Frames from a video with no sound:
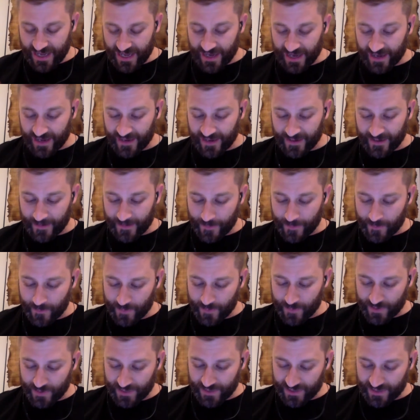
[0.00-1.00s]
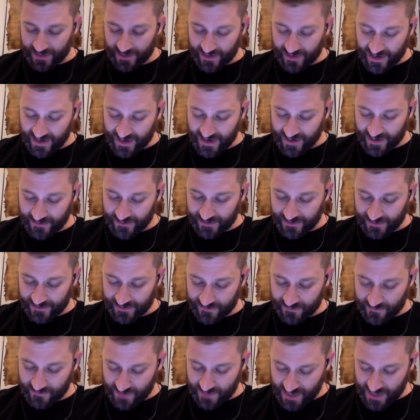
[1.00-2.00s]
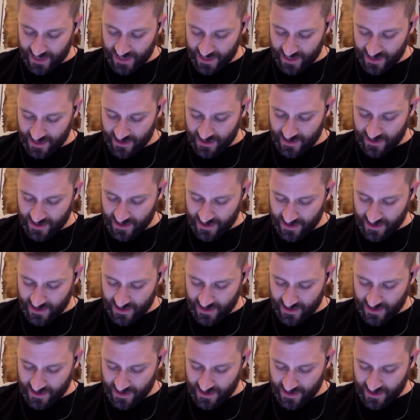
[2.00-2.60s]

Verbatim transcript: Uh, but I was reading